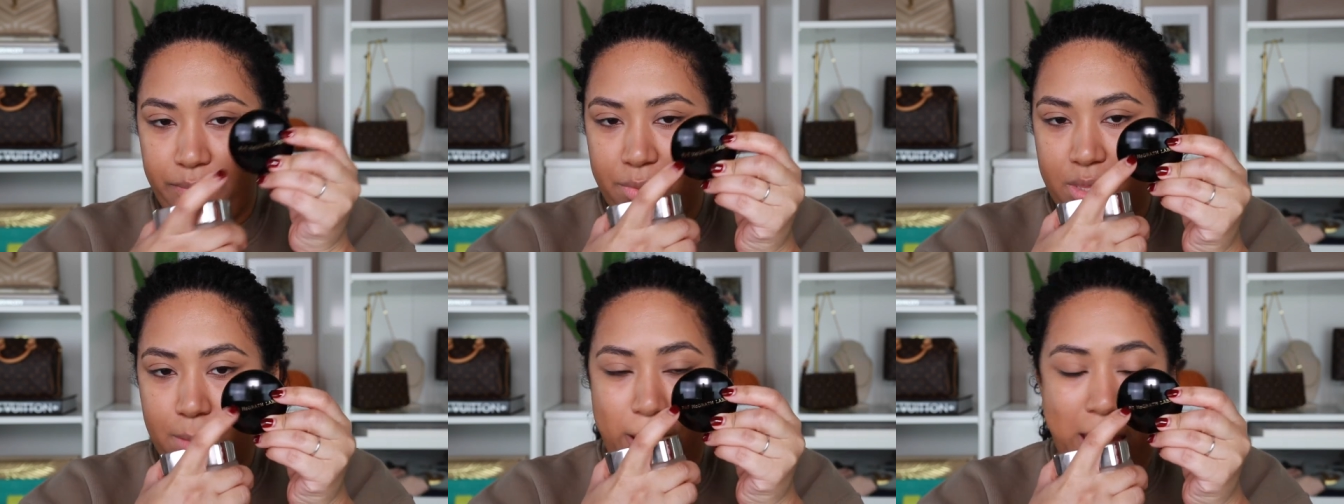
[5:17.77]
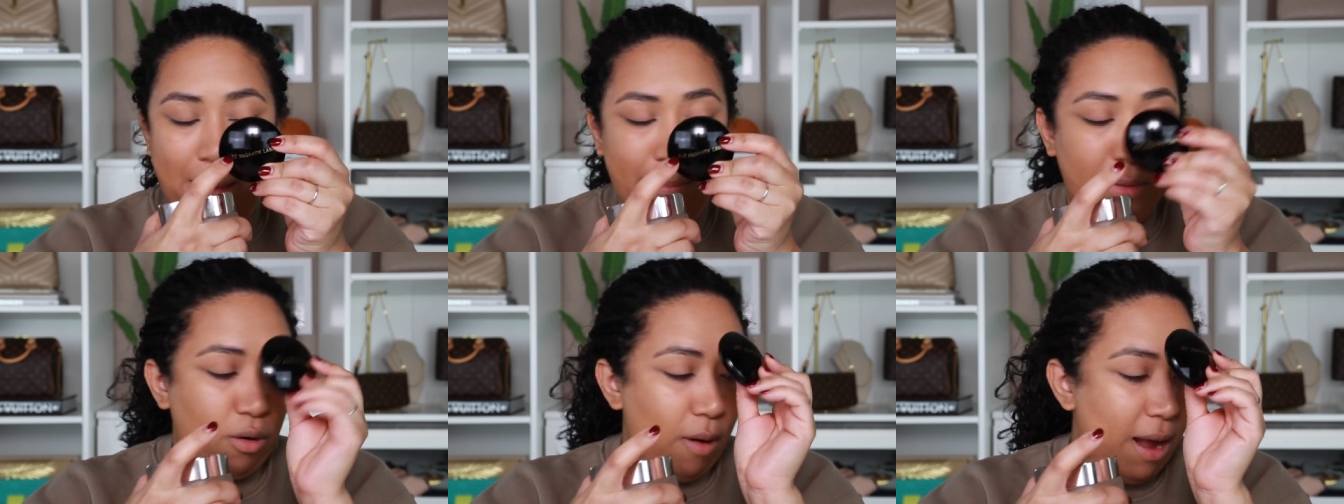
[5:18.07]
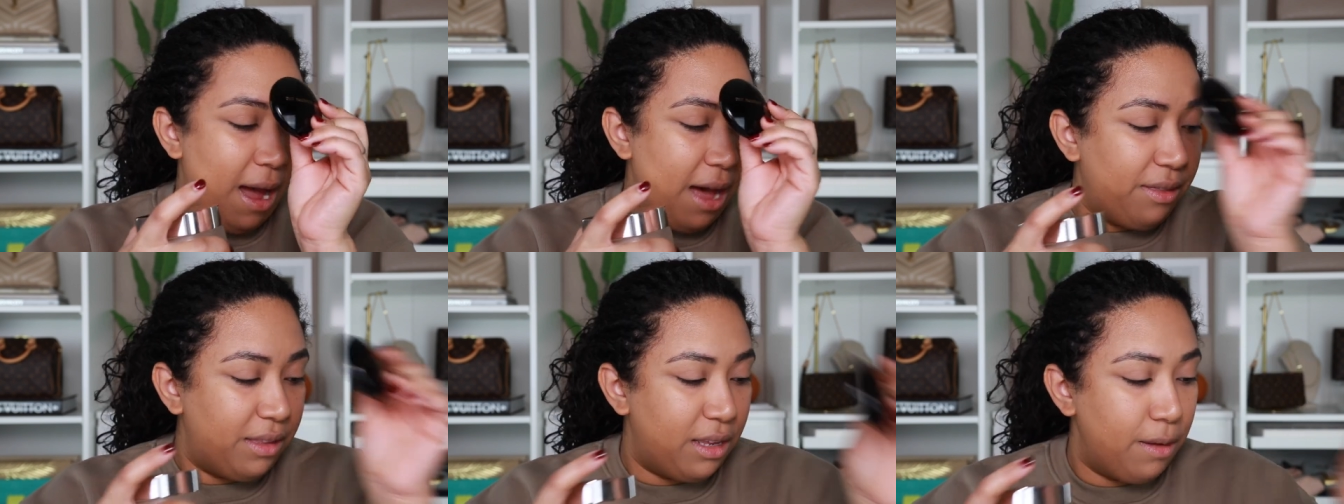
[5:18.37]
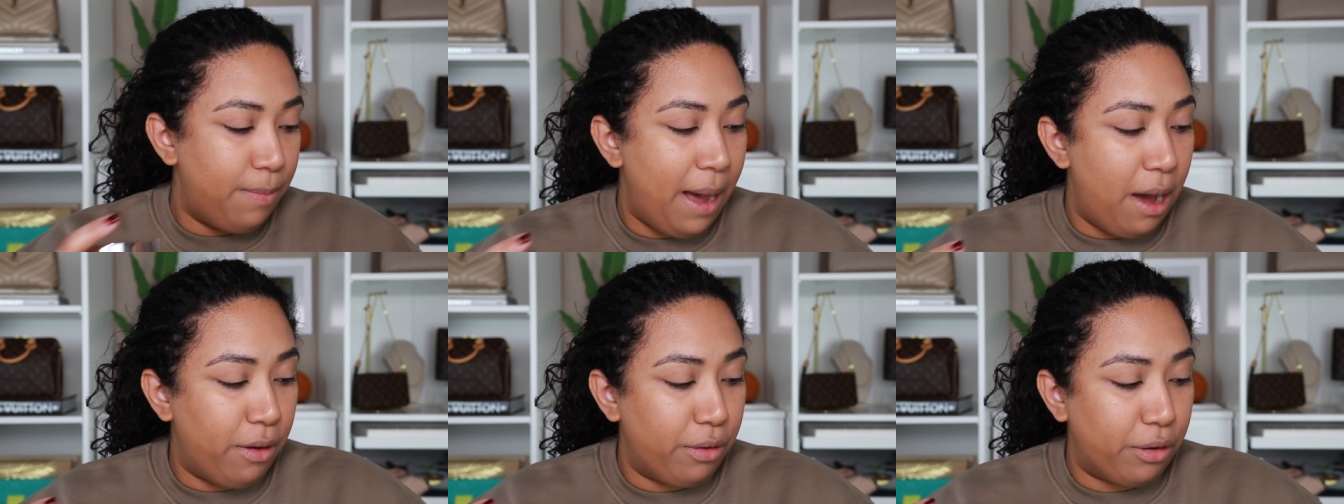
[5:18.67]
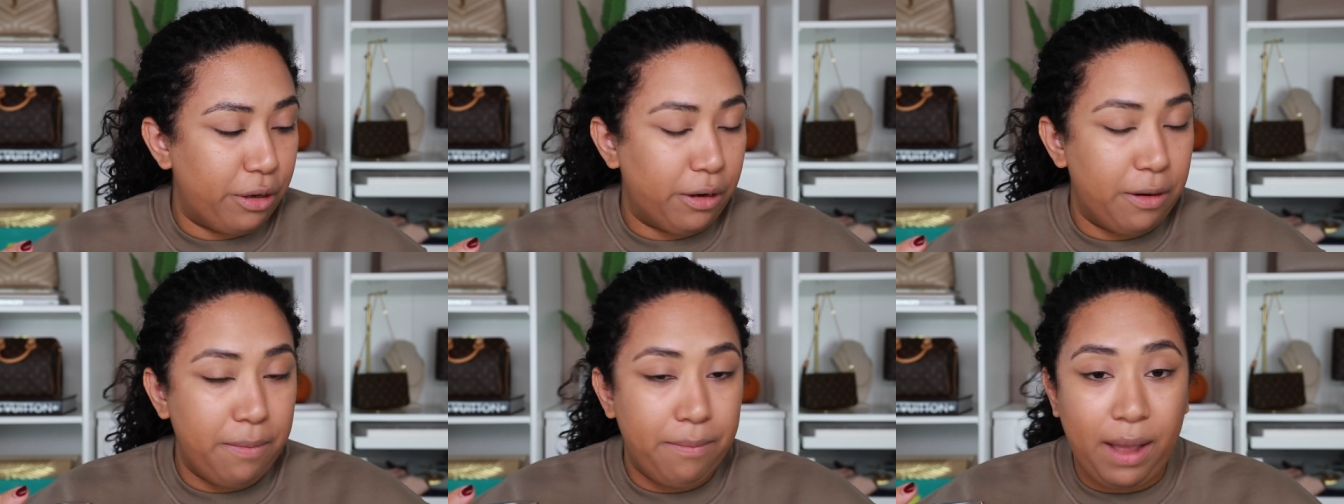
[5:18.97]
the Pat McGrath to
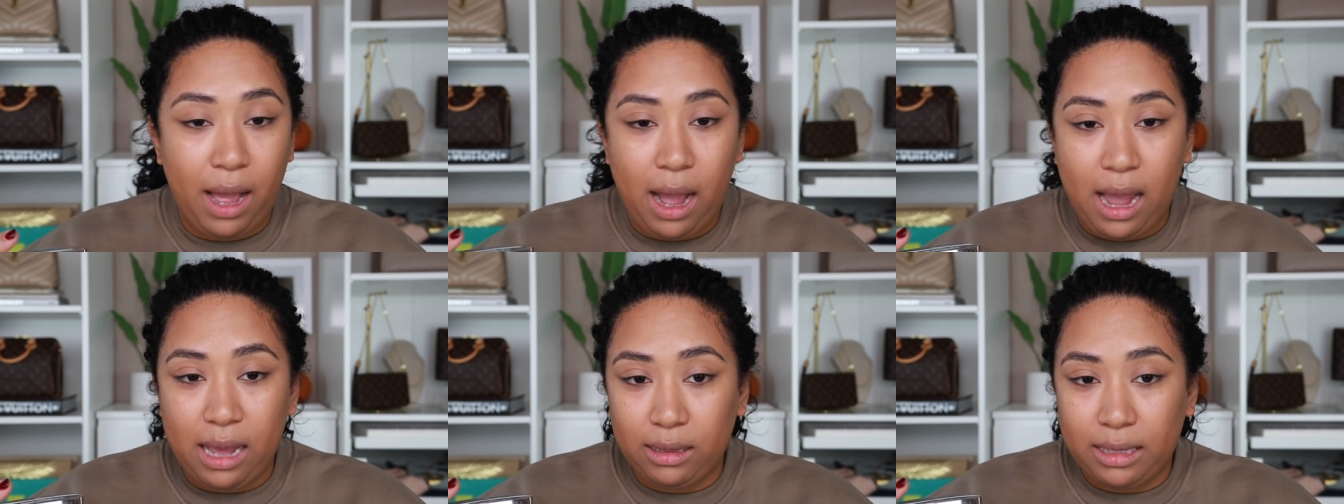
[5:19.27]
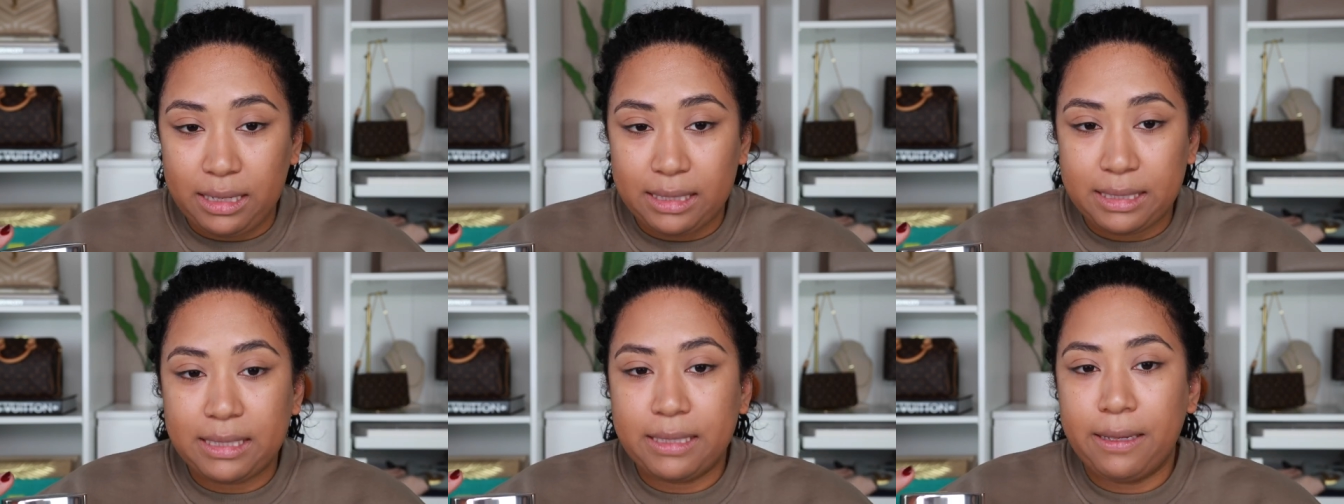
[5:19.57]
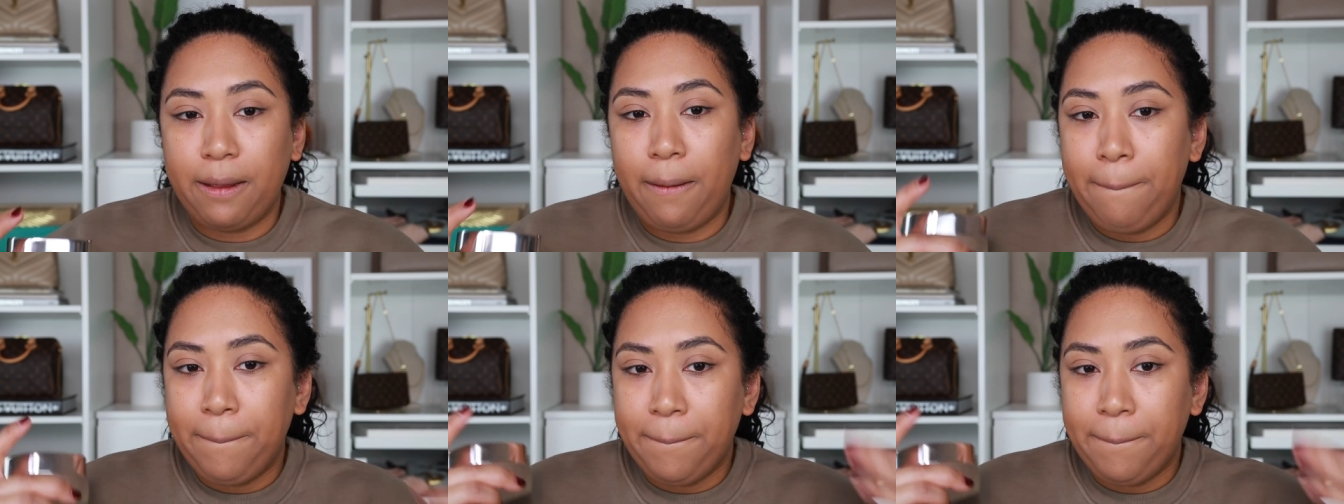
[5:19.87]
powder my eyelids,